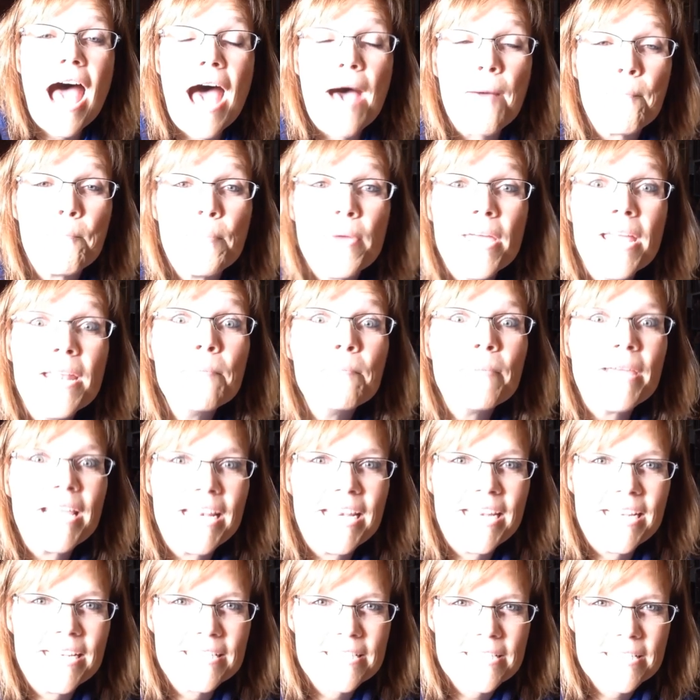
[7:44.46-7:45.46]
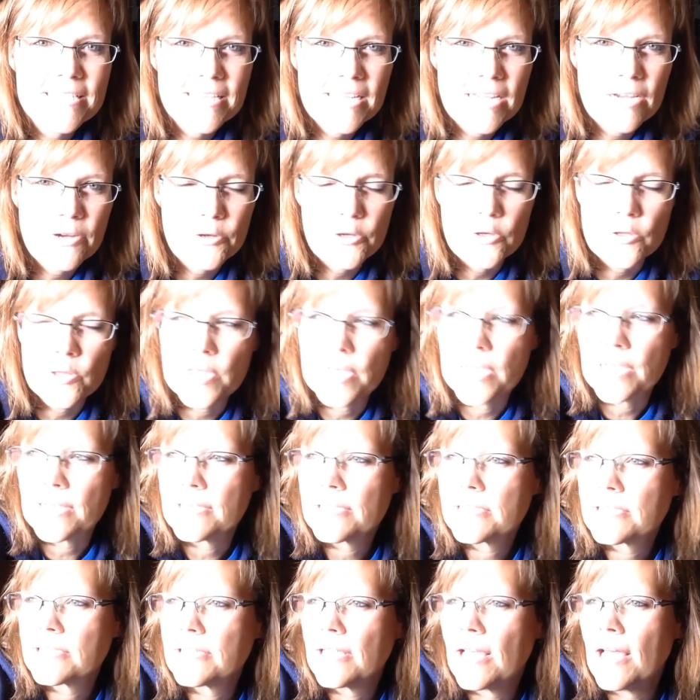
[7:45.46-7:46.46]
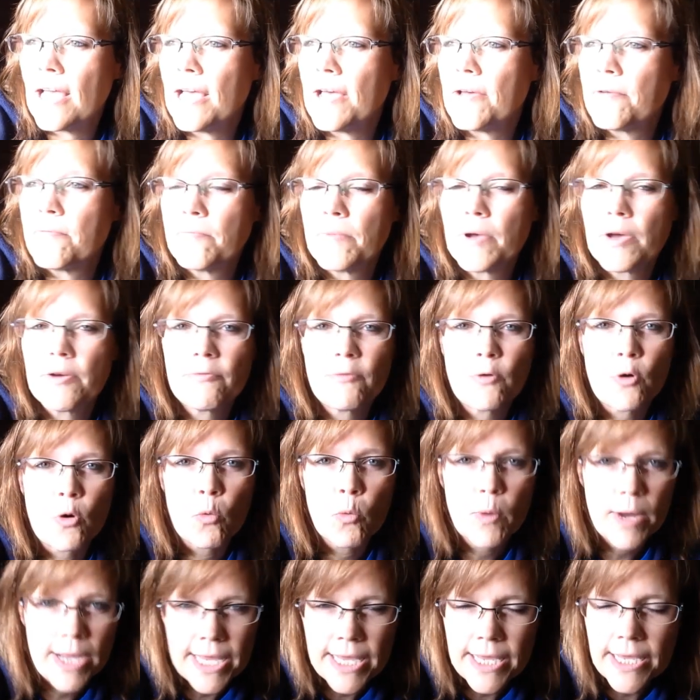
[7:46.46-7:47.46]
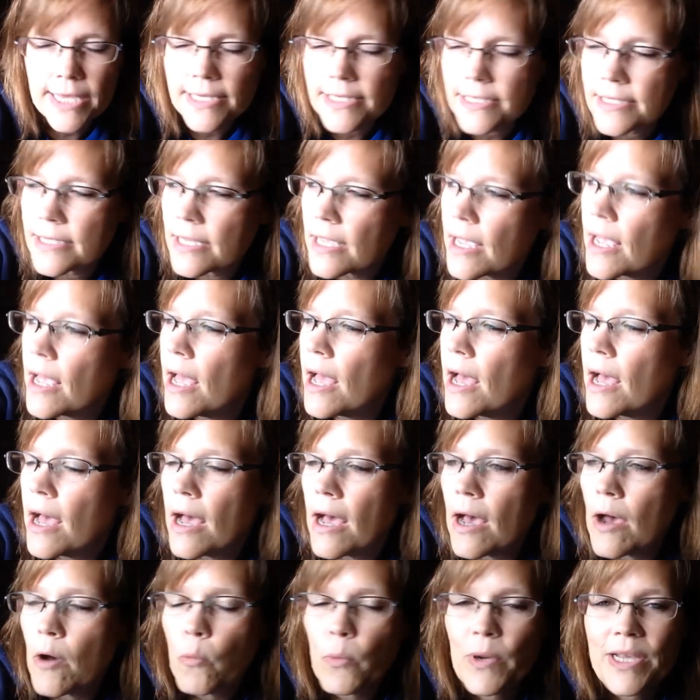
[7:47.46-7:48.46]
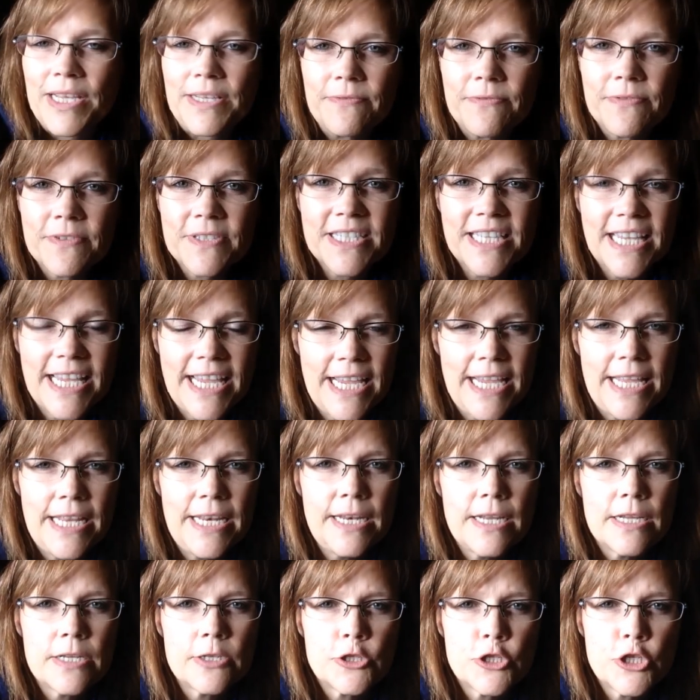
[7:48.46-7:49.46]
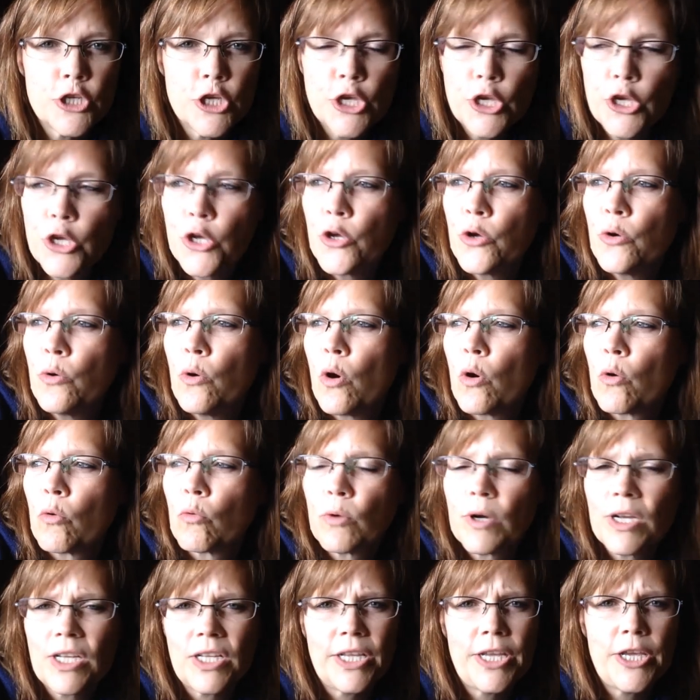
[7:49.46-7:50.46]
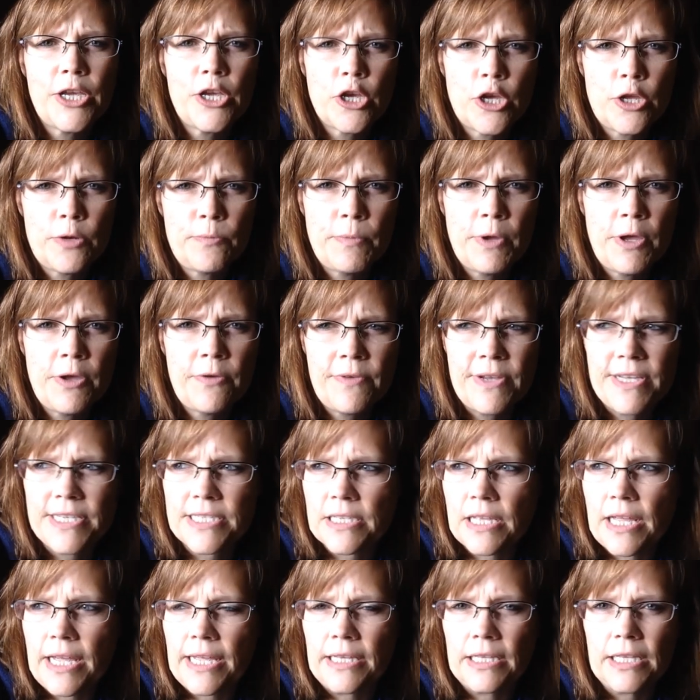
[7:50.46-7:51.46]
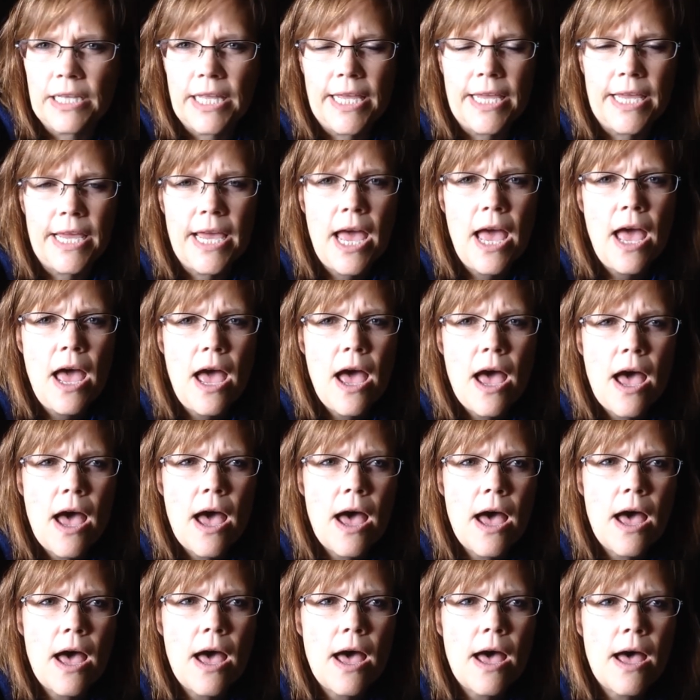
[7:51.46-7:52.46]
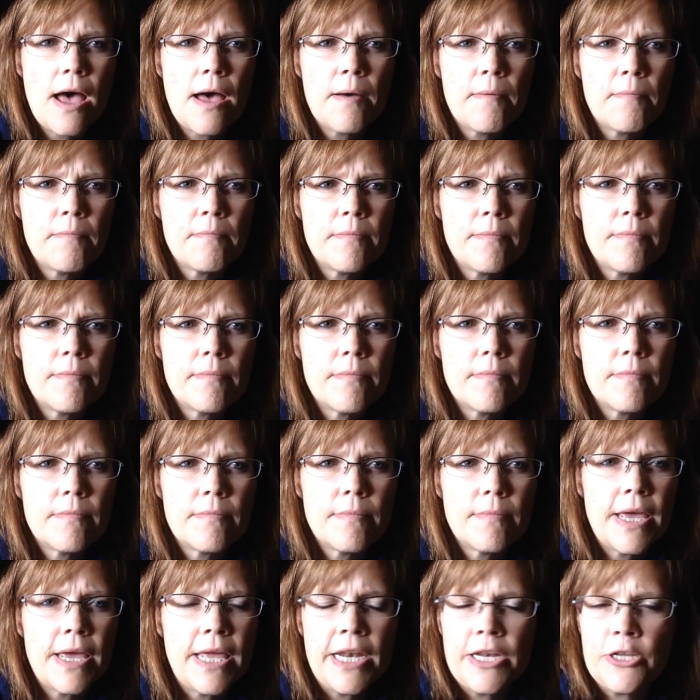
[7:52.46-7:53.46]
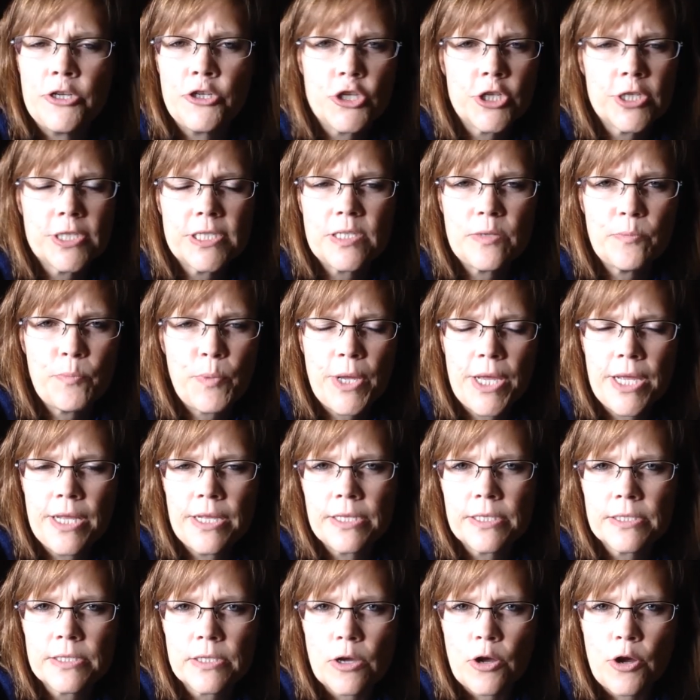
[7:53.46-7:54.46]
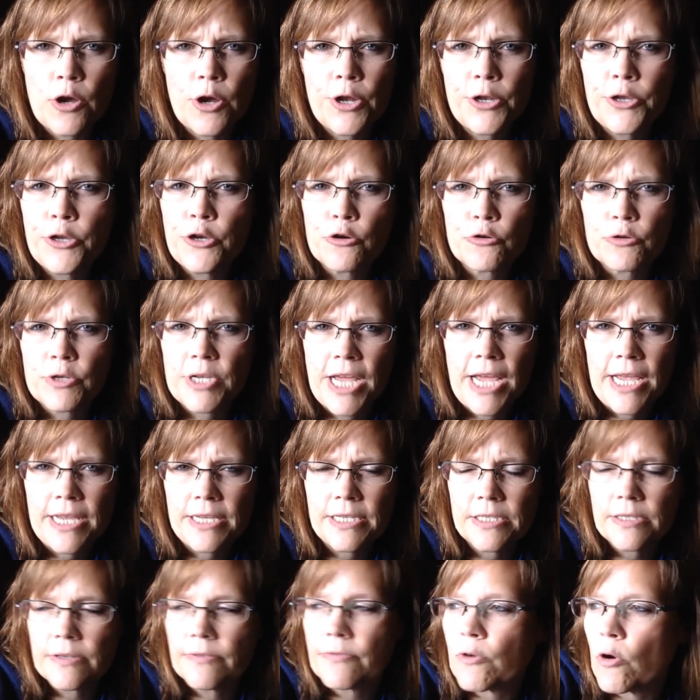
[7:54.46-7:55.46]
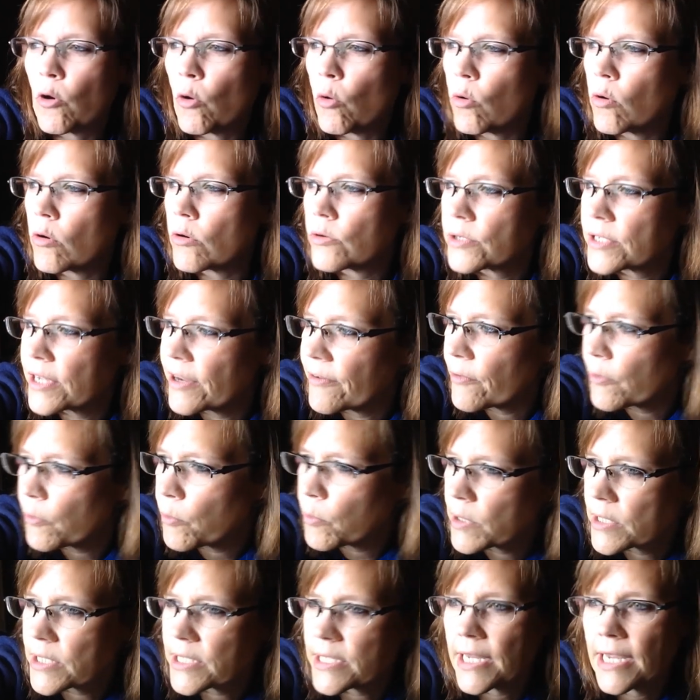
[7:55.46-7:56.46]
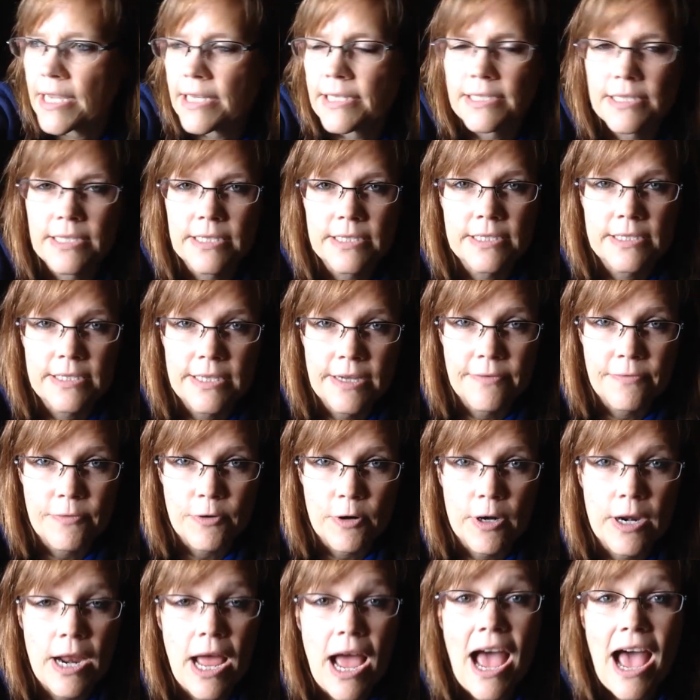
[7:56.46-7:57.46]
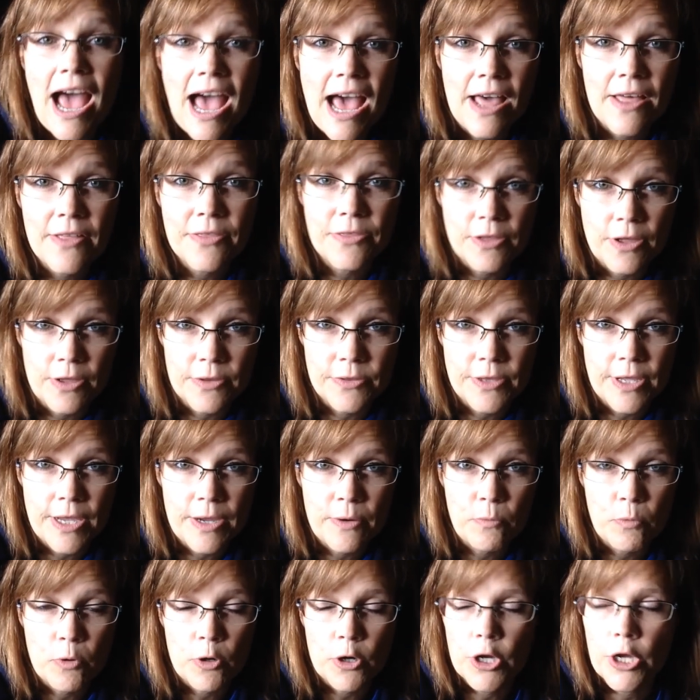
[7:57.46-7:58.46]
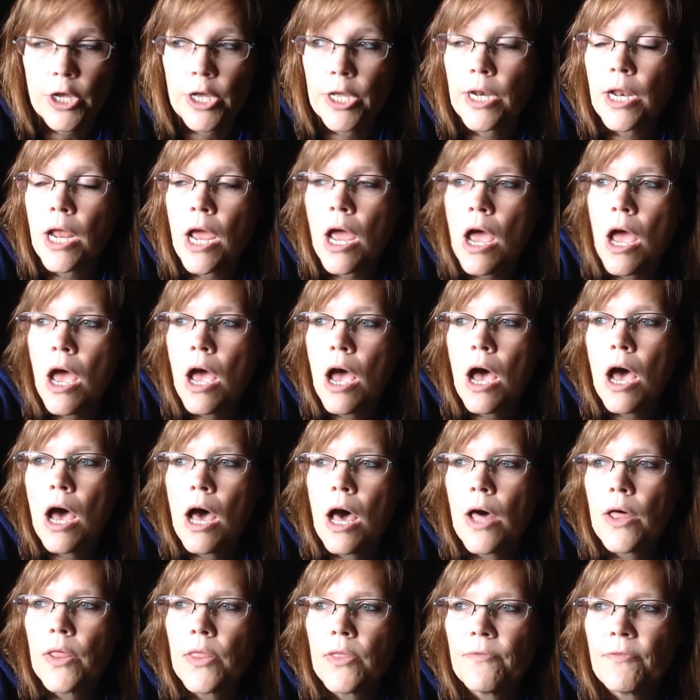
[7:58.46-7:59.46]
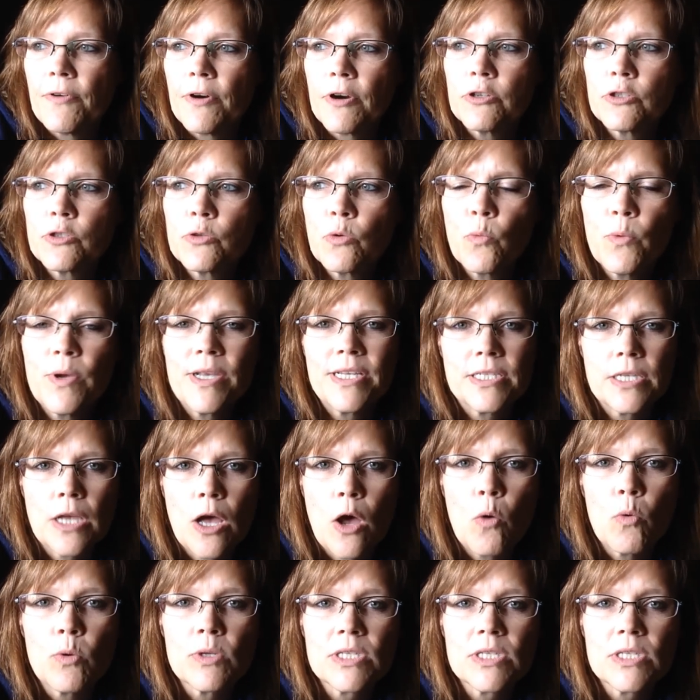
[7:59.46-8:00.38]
I've been meaning to tell you this for weeks. We've seen two really good movies lately. And it just depends on your taste, of course. Everyone's taste is different. I thought they were good. The first one we saw